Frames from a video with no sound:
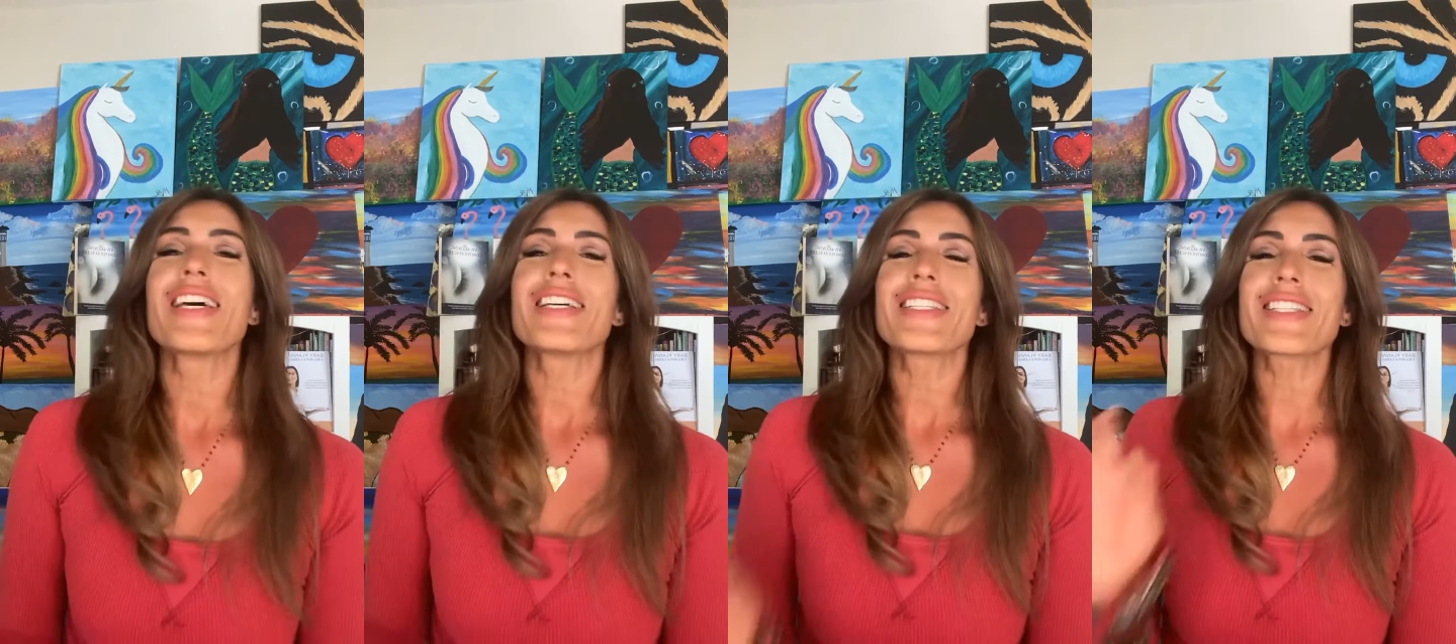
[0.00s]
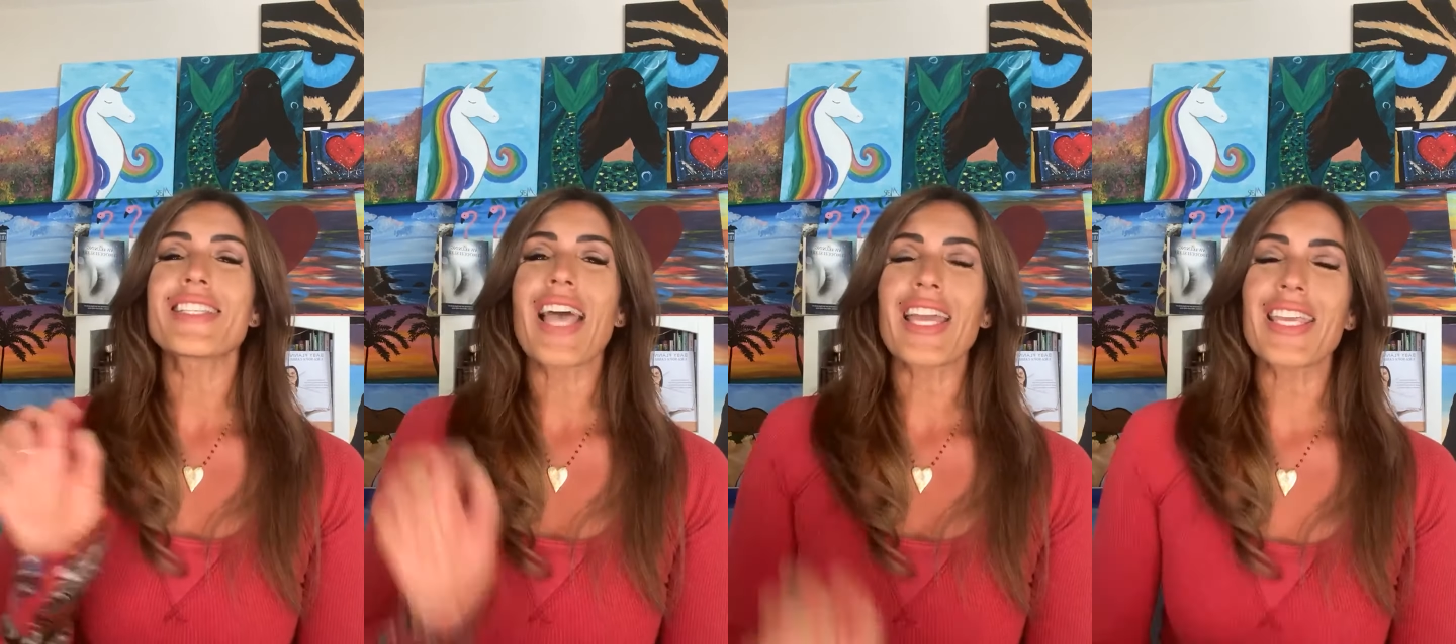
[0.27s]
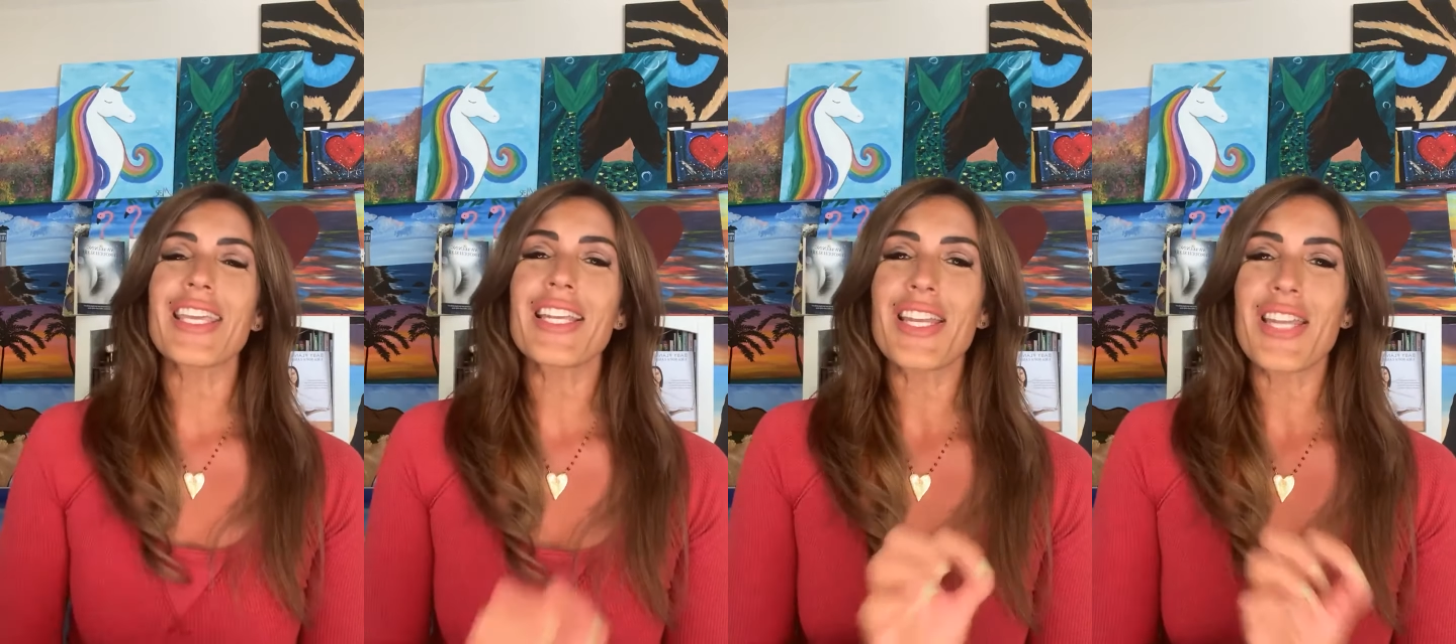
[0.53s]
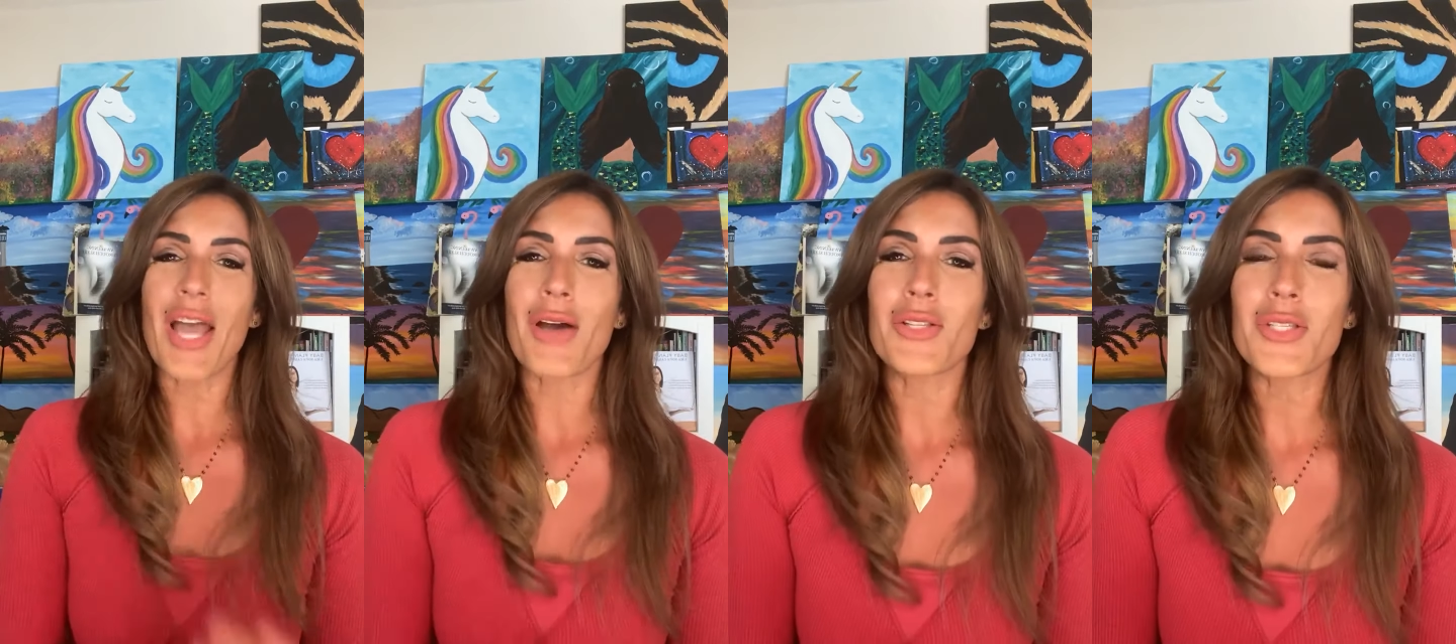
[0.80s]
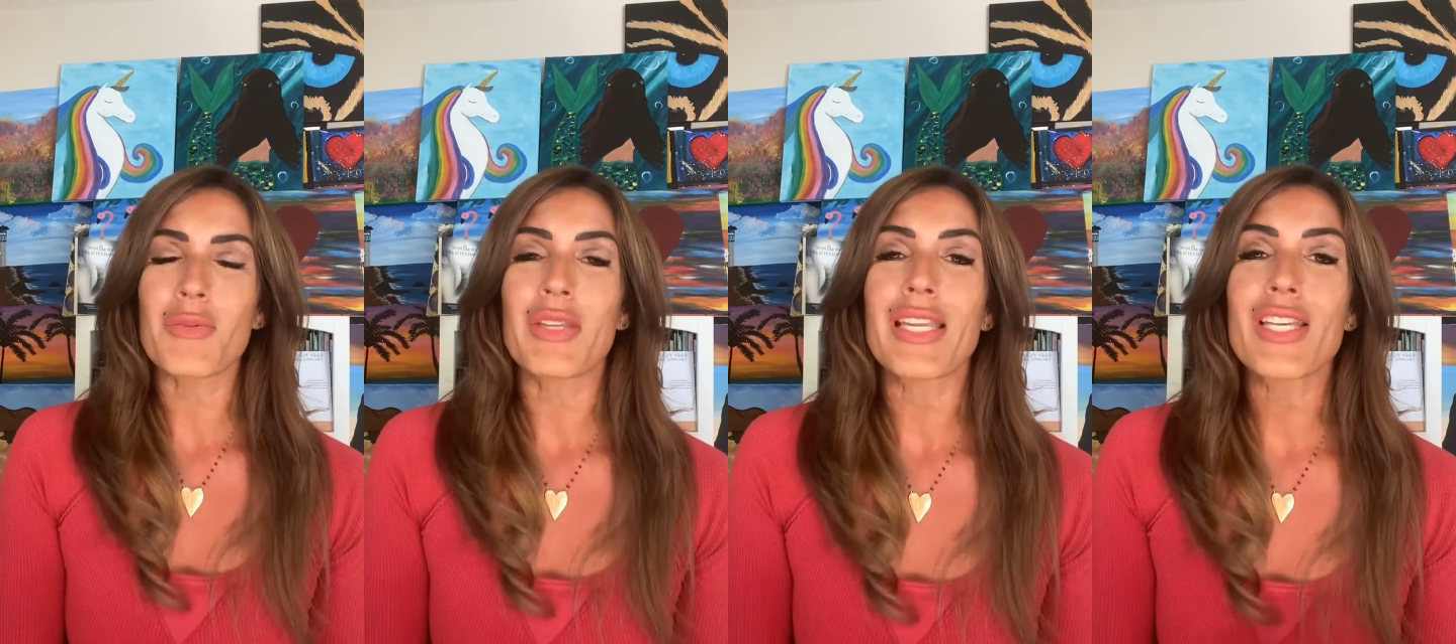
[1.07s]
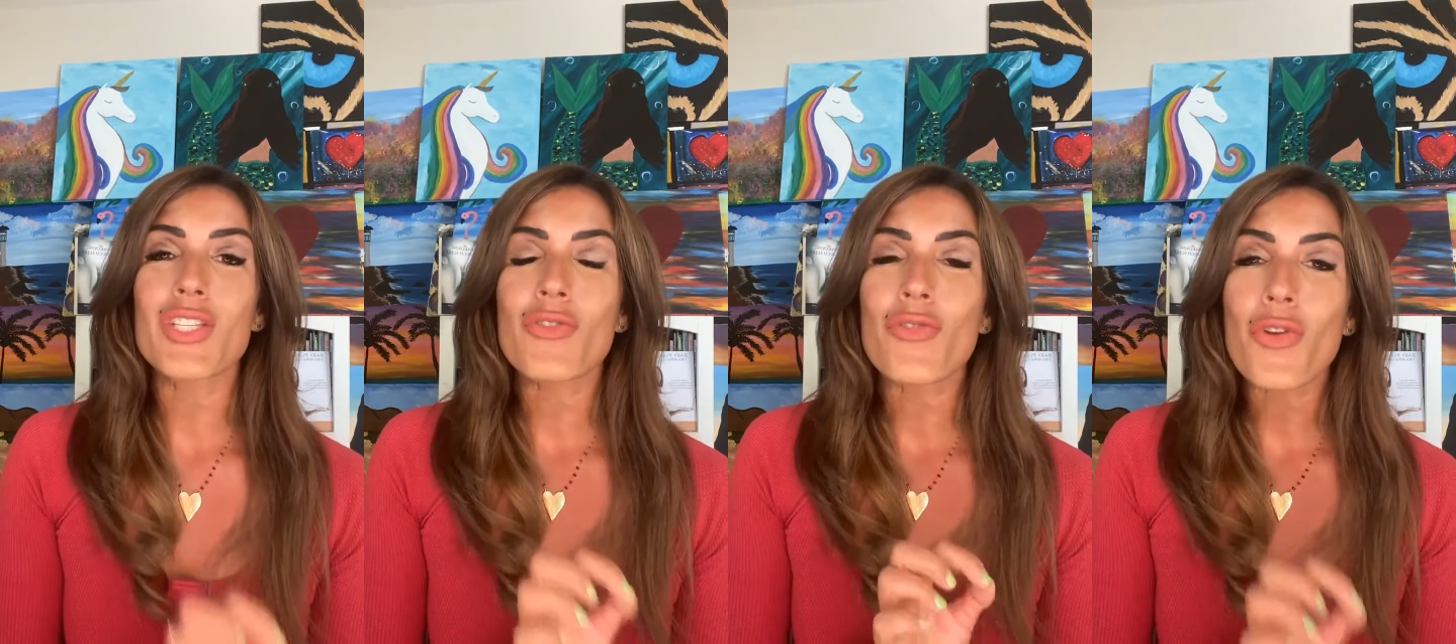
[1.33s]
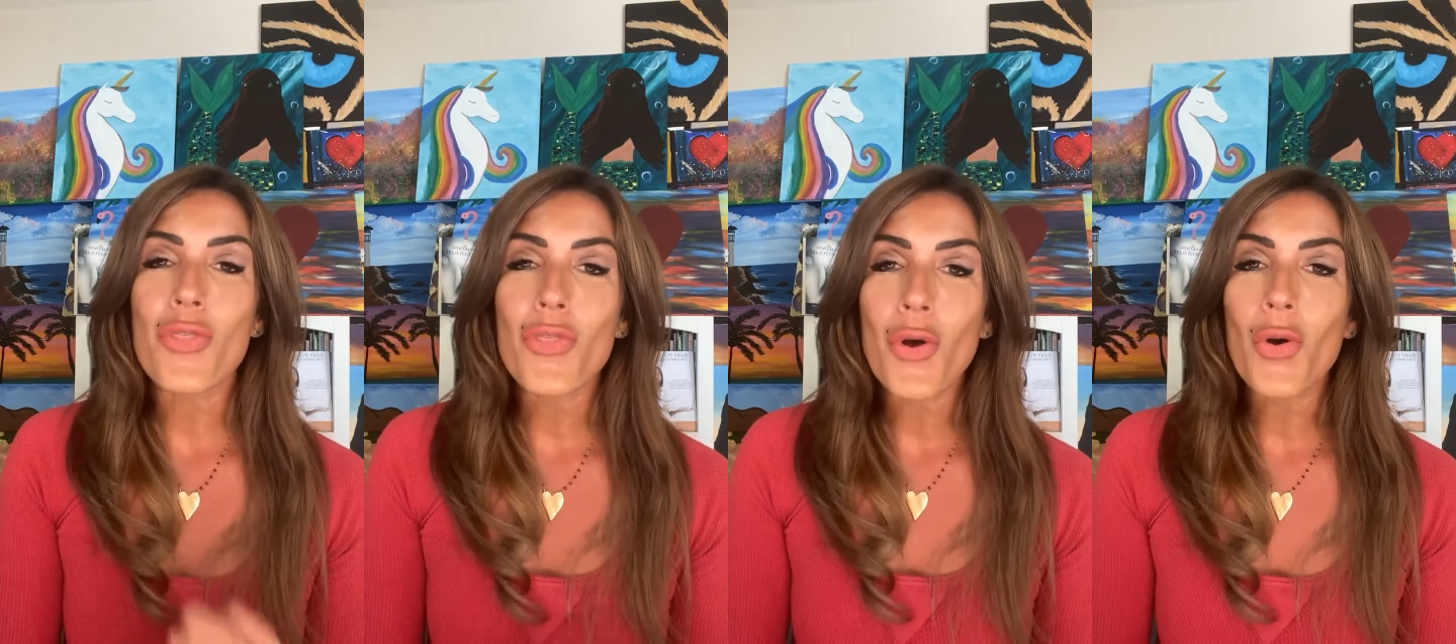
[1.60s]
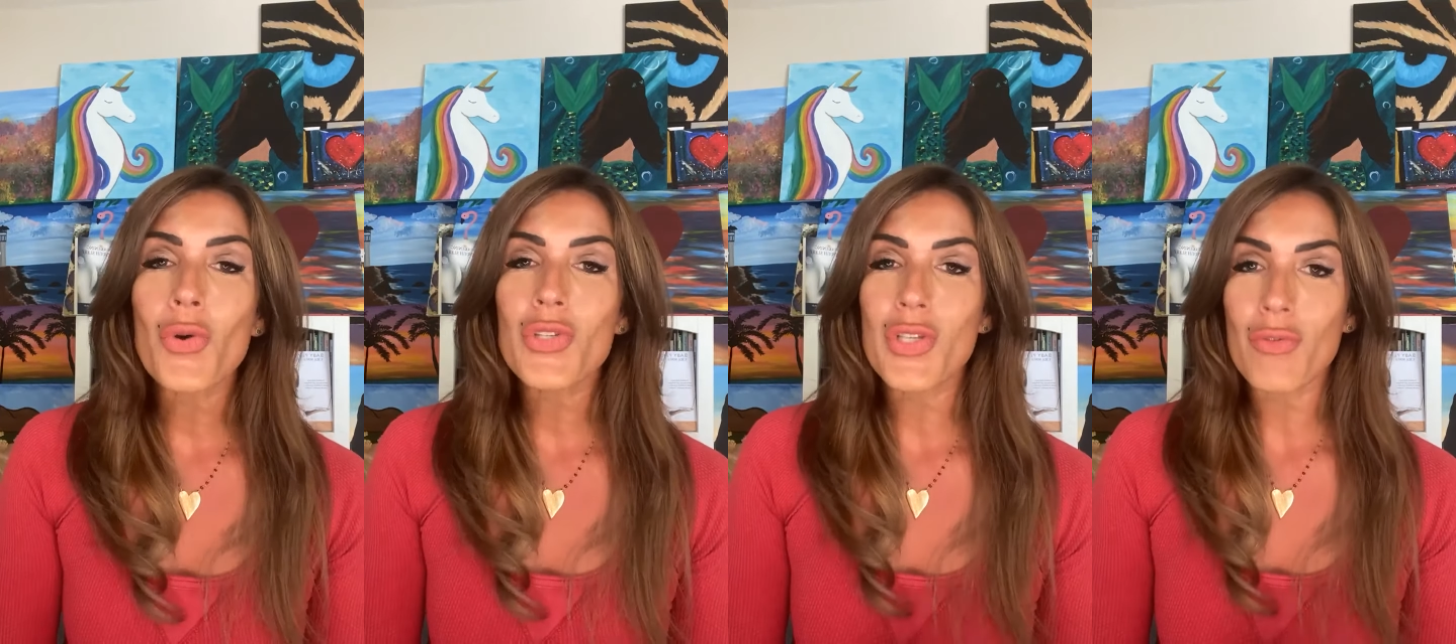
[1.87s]
Second announcement is for
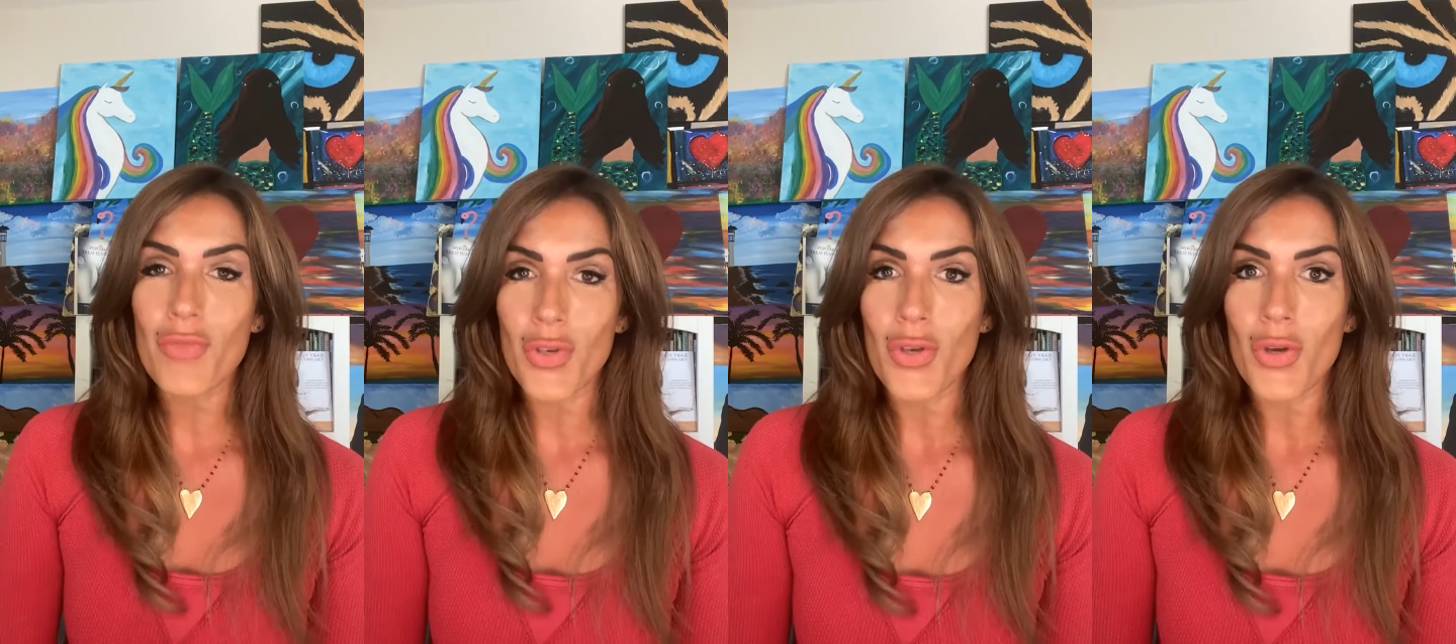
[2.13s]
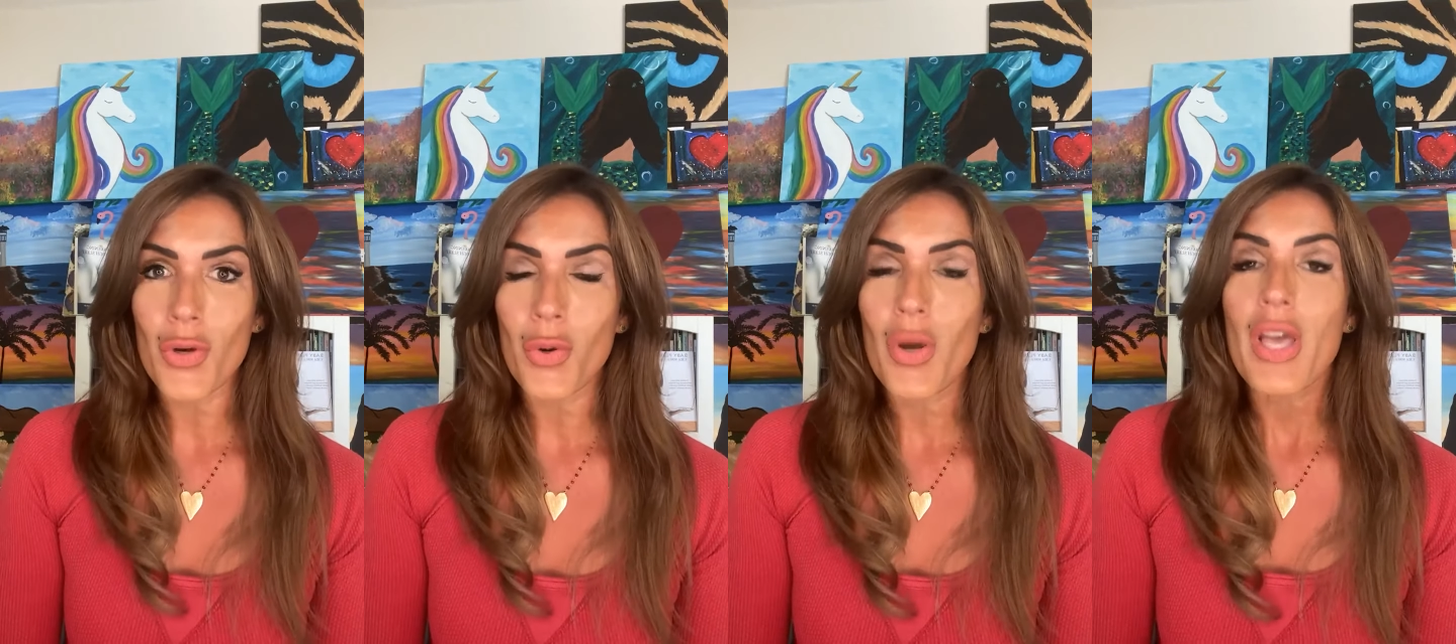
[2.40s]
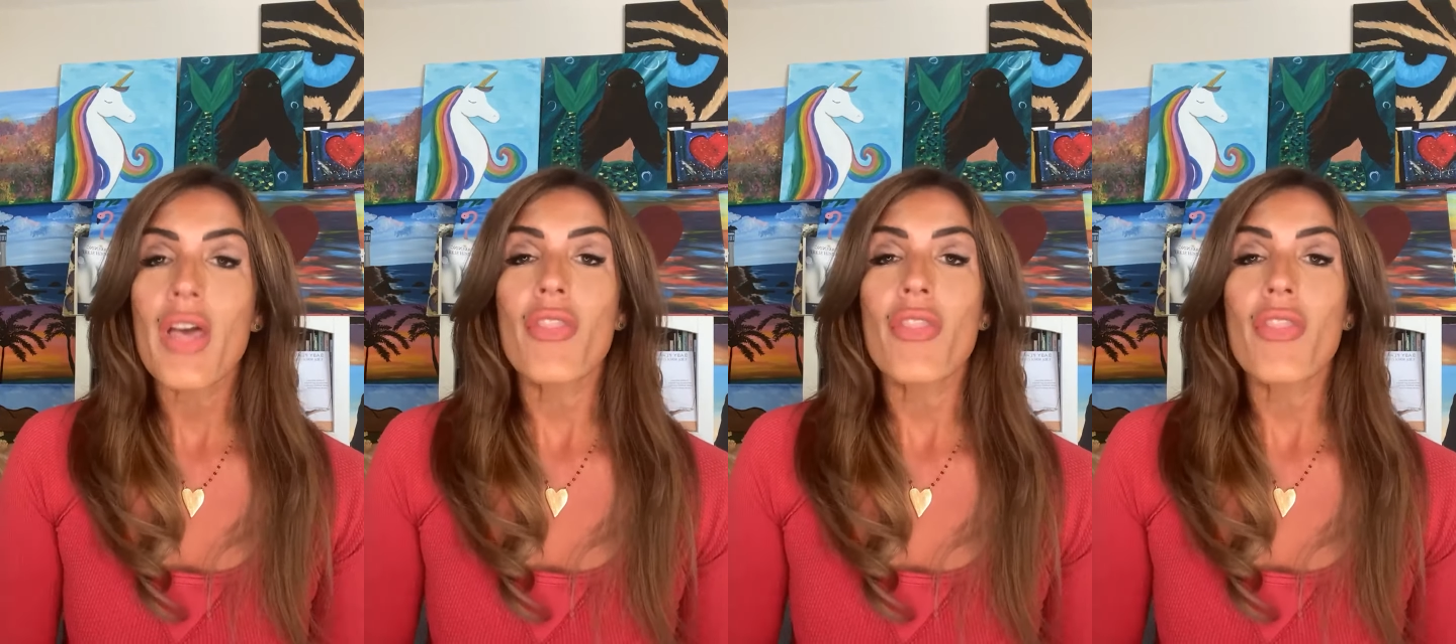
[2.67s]
those of you